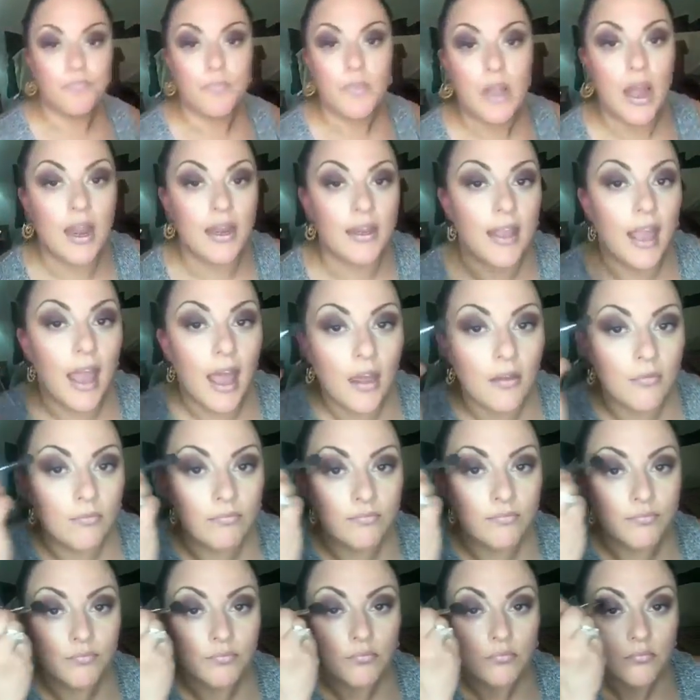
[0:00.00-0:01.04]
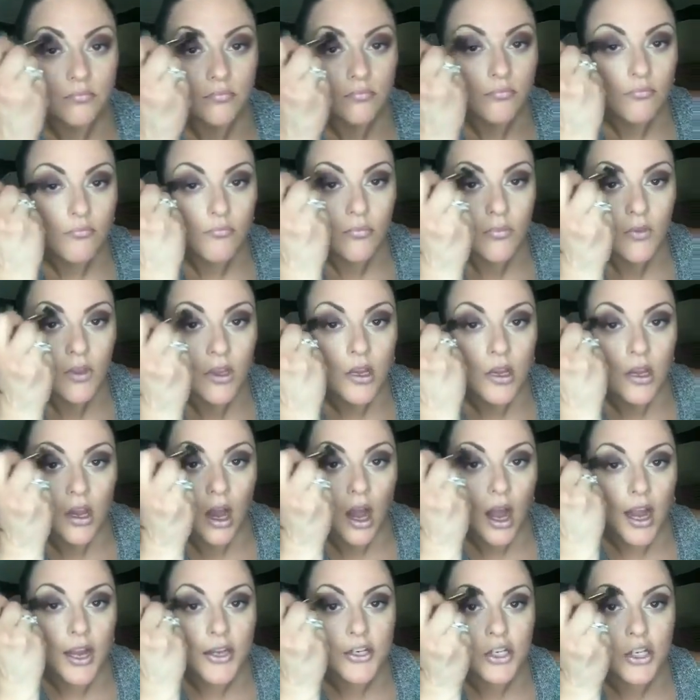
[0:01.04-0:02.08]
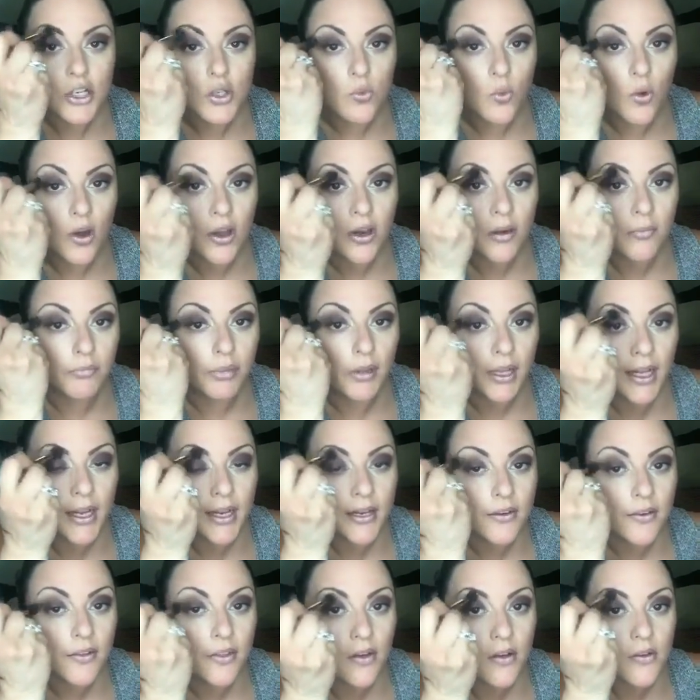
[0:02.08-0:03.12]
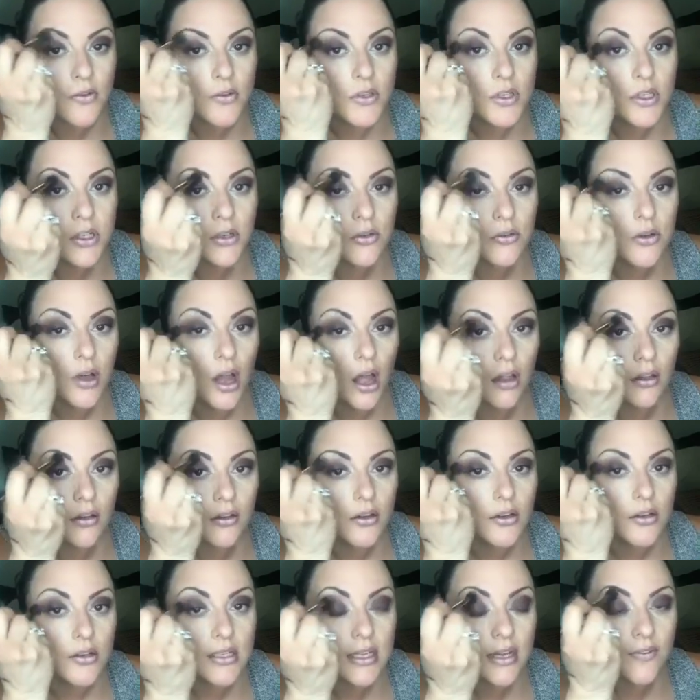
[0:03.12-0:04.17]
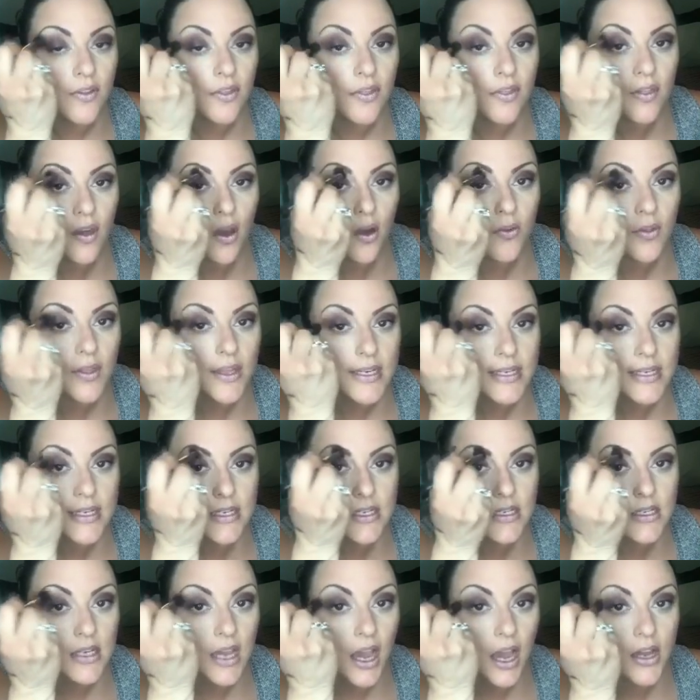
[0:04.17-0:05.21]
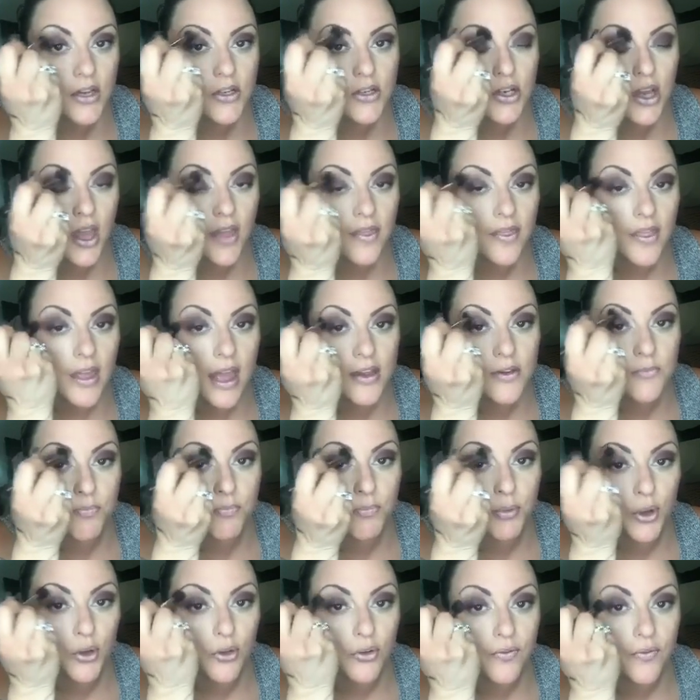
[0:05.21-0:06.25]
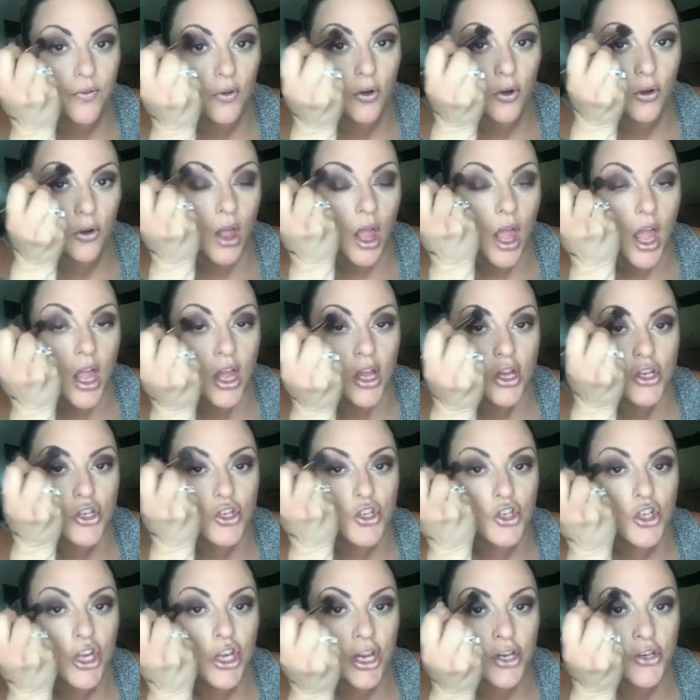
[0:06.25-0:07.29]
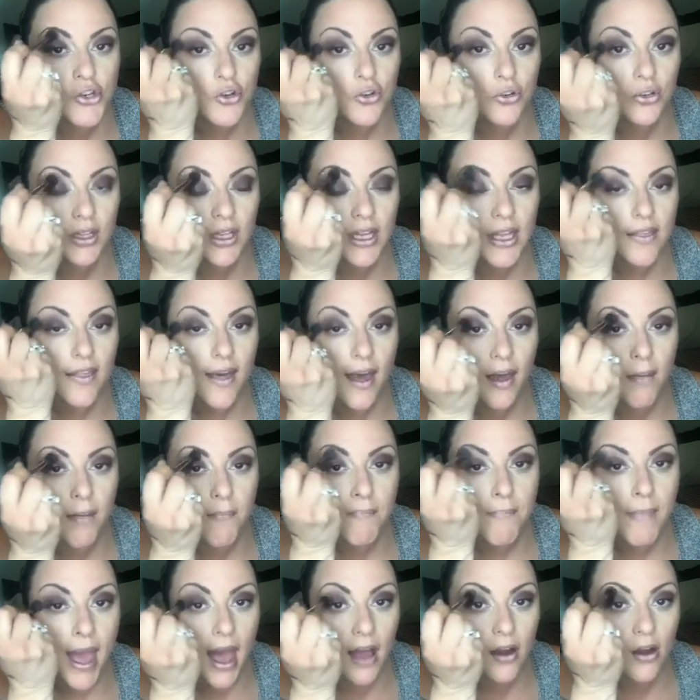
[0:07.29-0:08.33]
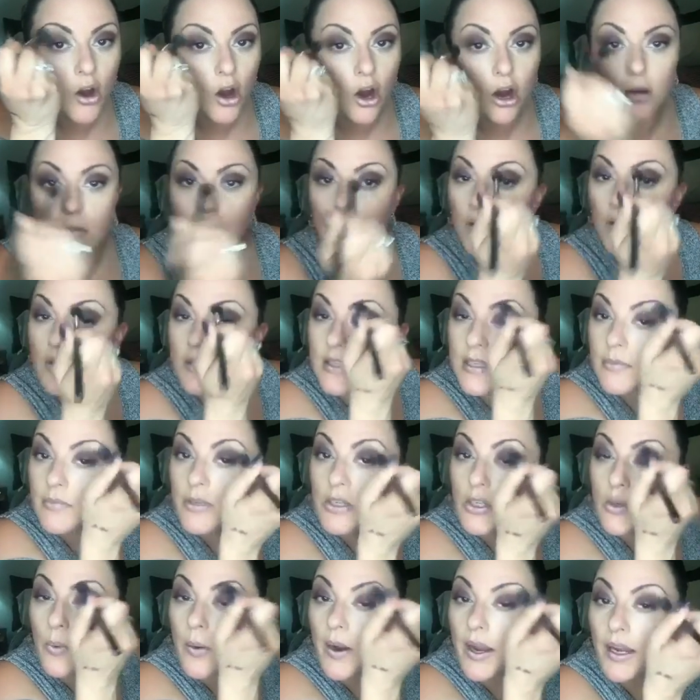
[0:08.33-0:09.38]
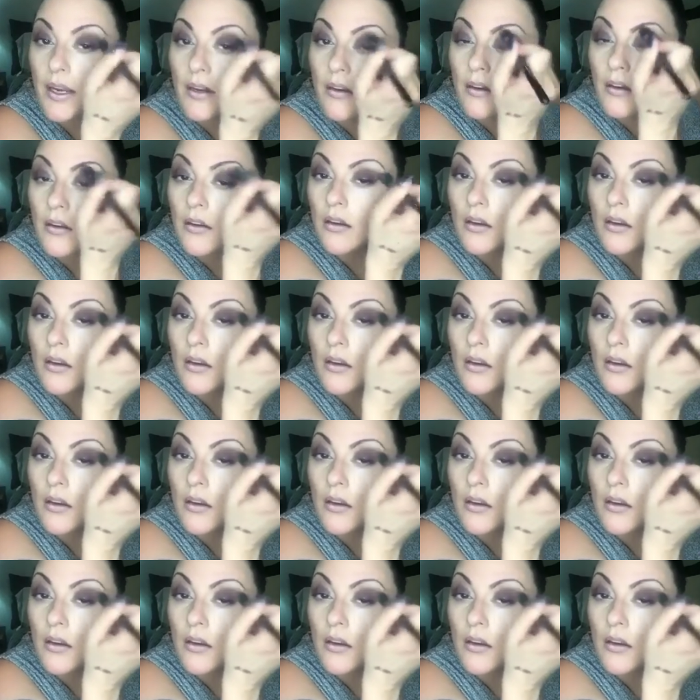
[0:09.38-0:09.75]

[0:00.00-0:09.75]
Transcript: and again, I just want to blend those 2 colors, even though they didn't touch, and that beautiful Gingerly, that matte caramel is in between.